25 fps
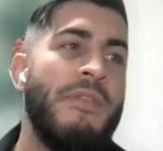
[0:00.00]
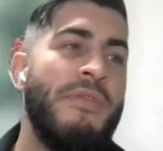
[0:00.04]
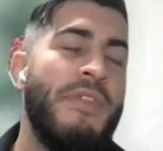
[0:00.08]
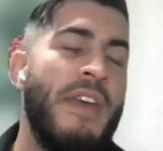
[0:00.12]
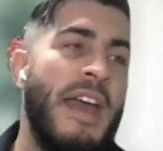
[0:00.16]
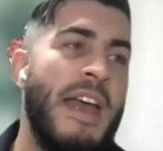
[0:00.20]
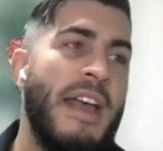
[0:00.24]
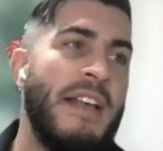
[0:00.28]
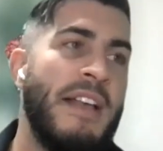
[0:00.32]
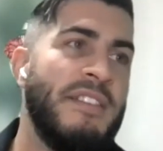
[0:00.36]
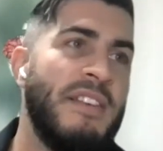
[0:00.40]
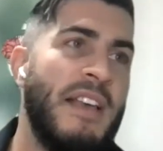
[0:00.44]

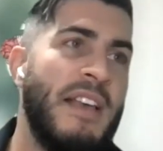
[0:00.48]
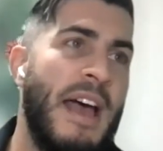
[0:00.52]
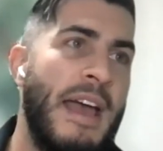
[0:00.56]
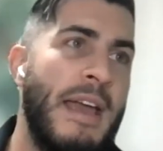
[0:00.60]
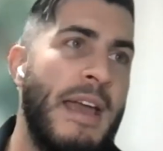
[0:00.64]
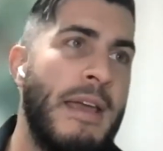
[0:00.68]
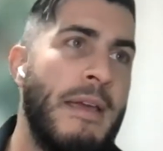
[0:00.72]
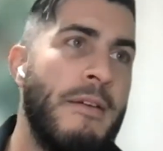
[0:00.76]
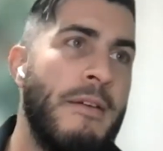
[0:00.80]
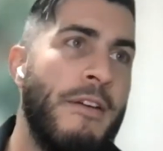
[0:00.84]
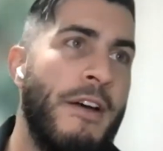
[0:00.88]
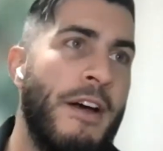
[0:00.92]
there's
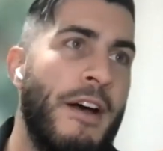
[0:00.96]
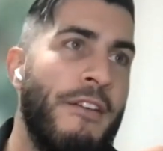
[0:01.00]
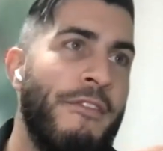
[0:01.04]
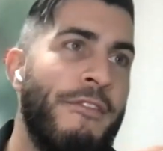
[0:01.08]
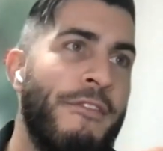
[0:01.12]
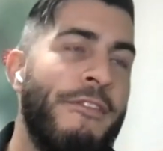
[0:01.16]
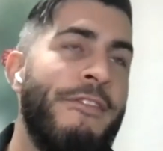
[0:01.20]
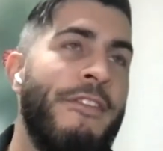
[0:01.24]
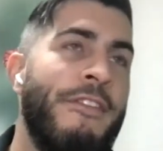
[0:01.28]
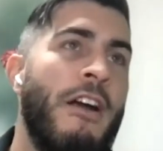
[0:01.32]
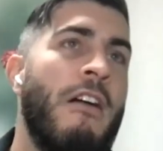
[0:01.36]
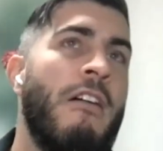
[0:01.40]
a, a
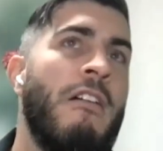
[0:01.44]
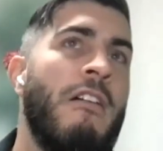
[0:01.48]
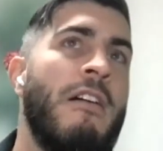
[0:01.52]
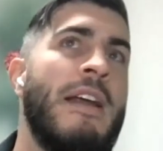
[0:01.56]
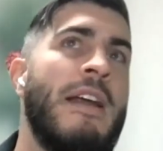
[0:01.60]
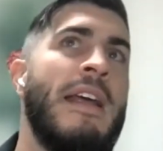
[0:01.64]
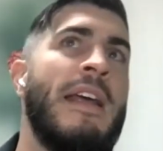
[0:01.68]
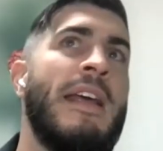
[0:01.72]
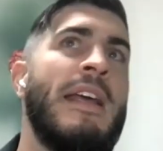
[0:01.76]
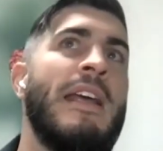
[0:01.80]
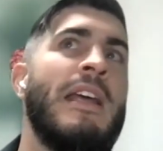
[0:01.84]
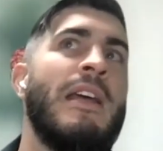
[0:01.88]

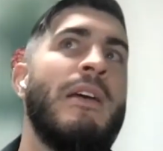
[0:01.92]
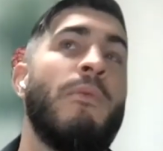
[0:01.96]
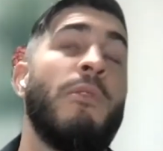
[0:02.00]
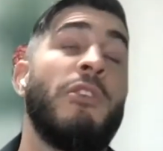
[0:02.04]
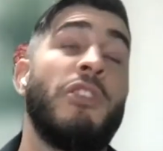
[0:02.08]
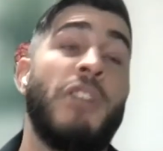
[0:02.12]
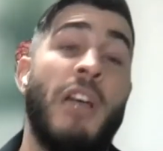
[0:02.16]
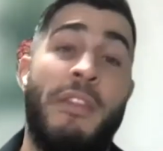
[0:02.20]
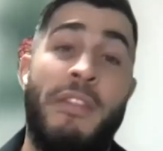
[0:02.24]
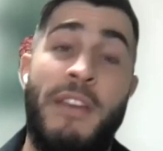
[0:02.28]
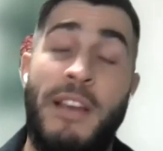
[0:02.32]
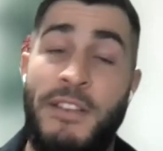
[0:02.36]
very,
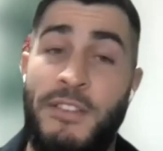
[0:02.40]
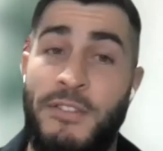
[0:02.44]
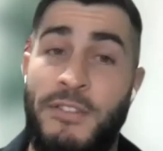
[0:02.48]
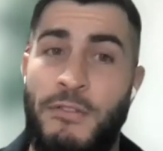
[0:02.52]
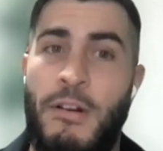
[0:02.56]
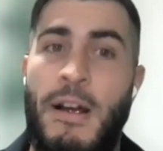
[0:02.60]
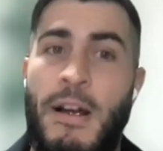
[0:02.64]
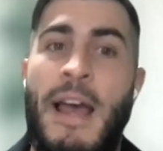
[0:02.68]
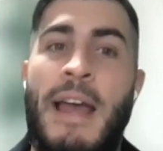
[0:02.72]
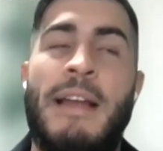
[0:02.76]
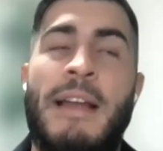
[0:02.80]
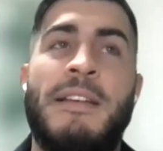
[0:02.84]
which I think is
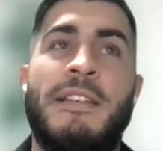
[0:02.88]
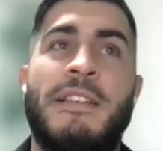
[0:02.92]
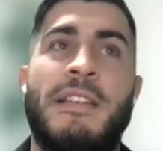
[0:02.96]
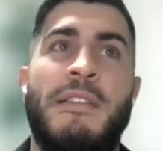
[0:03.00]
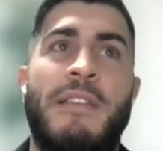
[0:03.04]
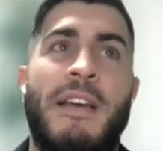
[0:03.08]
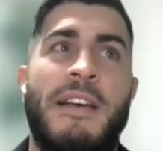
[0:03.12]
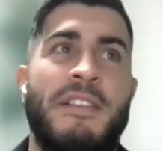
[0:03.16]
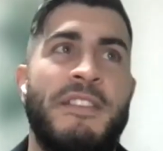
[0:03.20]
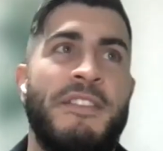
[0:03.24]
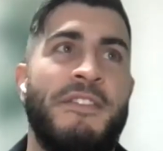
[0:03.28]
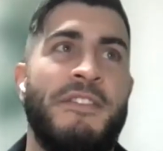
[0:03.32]
great,
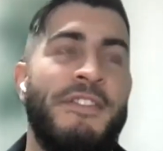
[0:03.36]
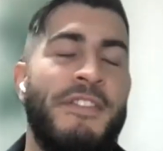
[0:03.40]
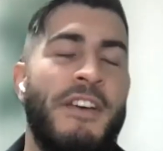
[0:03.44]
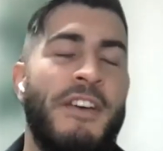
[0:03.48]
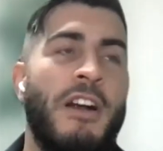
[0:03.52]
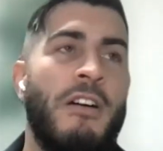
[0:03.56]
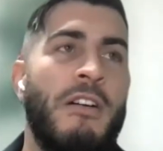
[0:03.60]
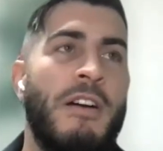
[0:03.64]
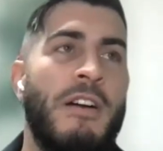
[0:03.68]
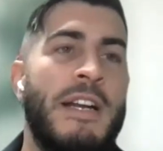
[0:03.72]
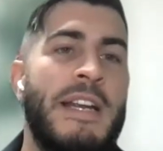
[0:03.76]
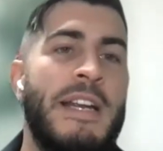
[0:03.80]
there's a
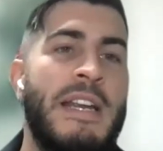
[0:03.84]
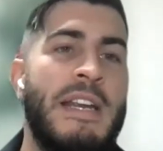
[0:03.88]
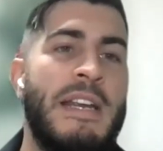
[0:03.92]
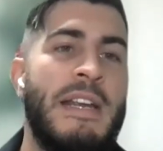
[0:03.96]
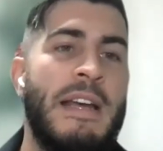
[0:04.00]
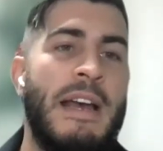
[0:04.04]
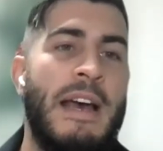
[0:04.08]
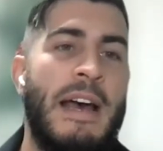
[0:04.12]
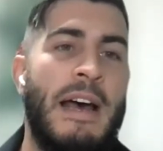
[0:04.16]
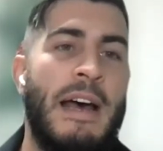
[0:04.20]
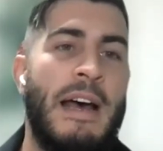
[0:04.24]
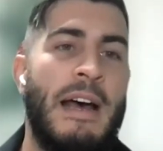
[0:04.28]

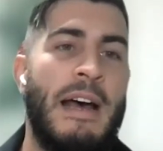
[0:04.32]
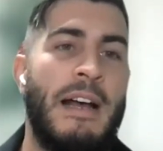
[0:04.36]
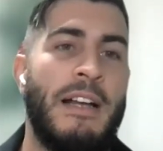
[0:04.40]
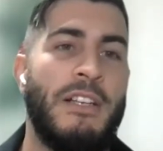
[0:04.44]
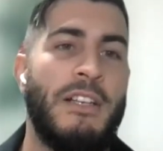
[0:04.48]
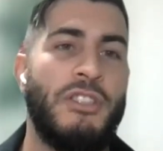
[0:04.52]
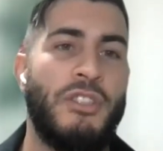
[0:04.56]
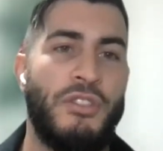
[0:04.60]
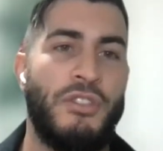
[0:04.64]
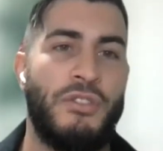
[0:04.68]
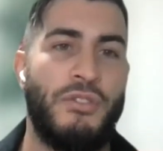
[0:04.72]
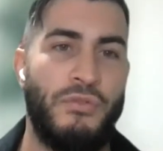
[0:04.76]
very uh,
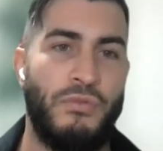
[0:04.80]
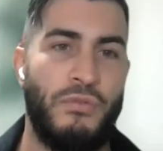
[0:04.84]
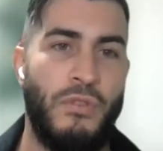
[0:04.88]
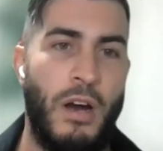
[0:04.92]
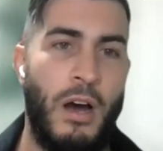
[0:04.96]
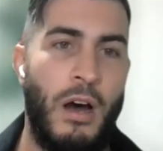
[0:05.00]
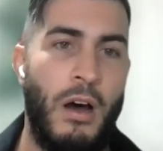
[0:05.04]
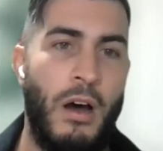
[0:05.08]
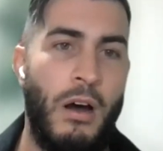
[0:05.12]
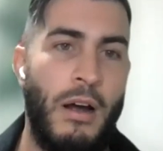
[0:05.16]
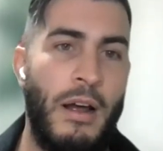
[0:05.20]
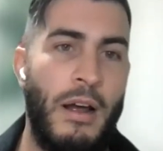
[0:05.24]

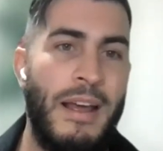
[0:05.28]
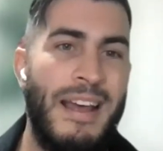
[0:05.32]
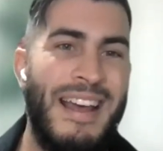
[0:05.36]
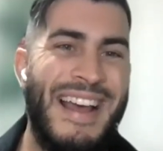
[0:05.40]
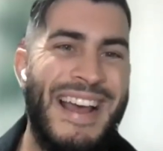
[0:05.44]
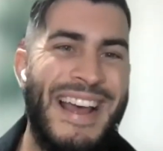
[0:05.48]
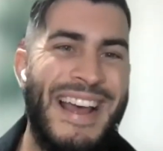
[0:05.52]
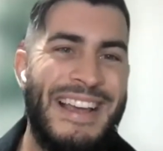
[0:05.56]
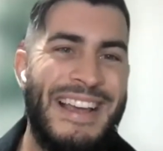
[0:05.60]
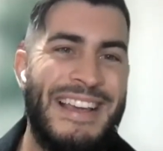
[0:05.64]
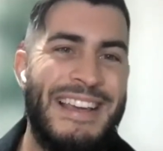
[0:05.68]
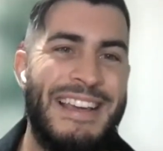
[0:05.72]
strong
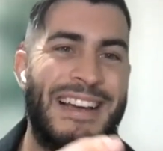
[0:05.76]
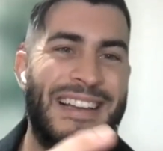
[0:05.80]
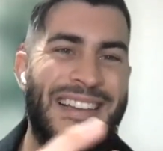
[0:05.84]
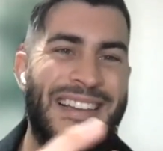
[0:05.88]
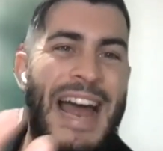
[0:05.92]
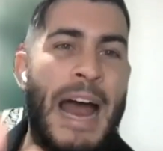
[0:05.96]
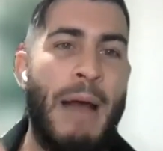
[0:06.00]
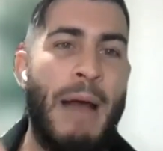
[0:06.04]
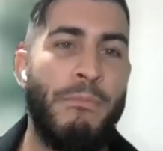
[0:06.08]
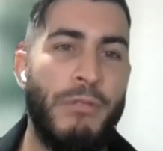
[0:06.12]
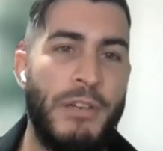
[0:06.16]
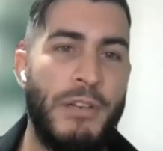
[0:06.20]

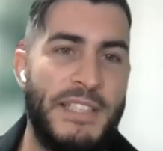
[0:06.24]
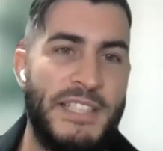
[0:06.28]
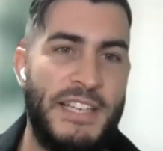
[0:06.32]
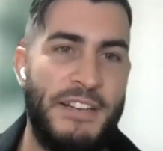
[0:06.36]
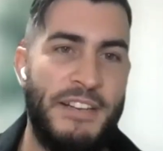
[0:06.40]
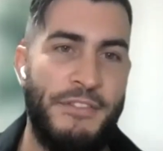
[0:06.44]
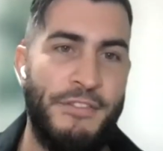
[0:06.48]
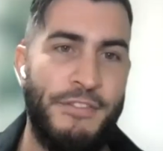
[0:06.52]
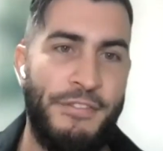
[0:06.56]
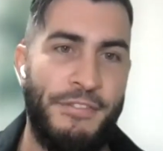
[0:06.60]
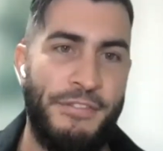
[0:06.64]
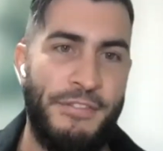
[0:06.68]

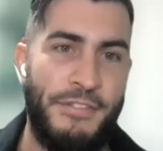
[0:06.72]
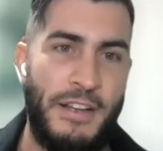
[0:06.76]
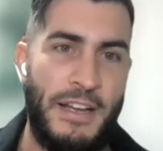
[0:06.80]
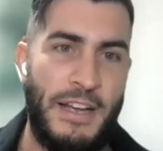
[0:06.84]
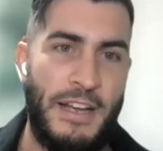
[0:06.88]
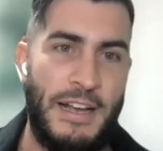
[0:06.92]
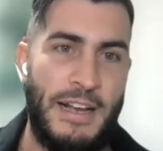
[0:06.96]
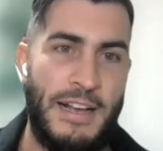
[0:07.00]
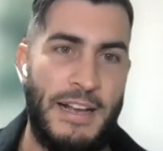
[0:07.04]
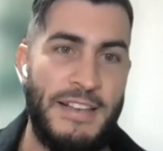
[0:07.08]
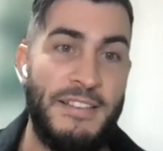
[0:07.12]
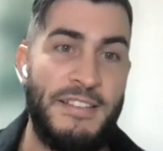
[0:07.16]
collaborative
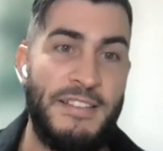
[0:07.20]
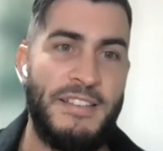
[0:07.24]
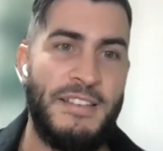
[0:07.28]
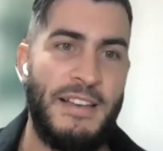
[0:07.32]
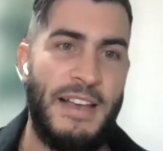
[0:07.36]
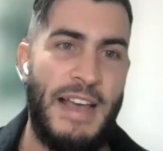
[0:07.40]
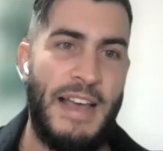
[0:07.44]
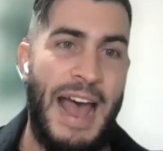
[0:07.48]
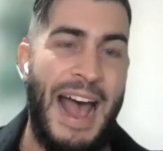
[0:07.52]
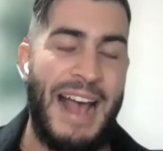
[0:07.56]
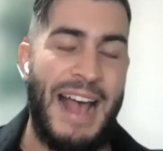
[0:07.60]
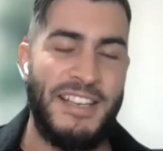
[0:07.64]
uh,
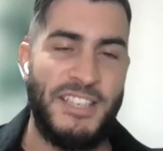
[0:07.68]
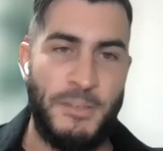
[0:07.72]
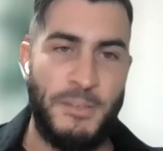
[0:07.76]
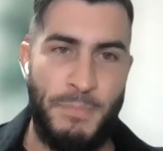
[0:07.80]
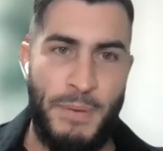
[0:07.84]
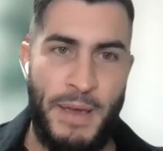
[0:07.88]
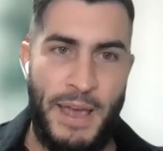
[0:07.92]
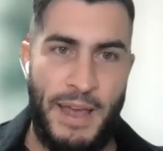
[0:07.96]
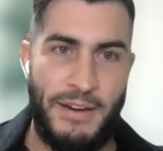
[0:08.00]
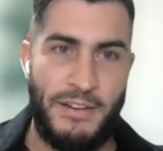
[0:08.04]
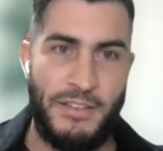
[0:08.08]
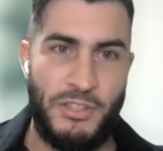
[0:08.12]

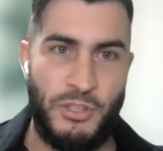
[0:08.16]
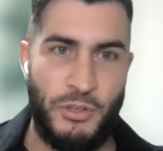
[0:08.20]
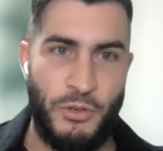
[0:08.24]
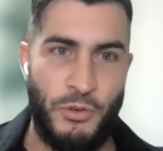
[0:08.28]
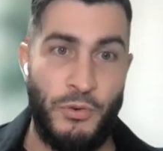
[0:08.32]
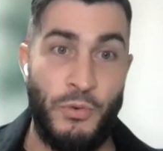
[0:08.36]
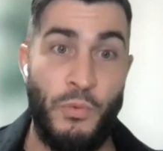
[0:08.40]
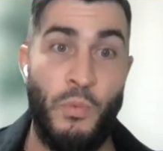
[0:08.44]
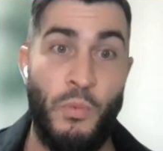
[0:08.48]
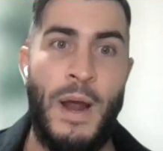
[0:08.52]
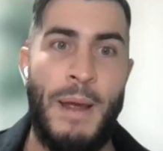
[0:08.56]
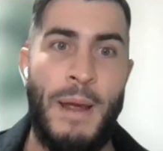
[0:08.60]
aspect
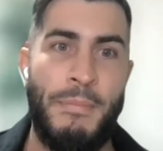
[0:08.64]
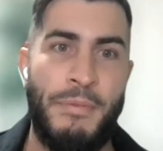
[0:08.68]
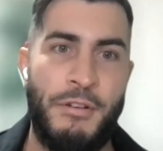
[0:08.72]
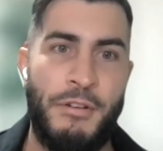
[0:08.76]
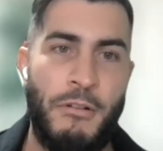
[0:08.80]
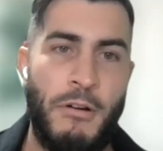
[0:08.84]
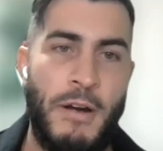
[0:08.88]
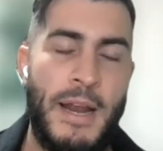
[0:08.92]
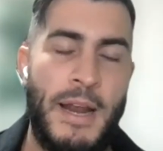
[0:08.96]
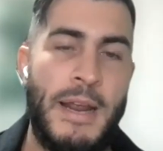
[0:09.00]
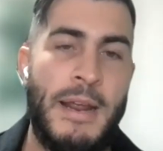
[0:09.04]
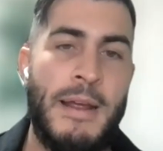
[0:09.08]
to
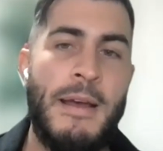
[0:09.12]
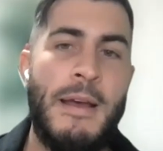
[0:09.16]
Web3.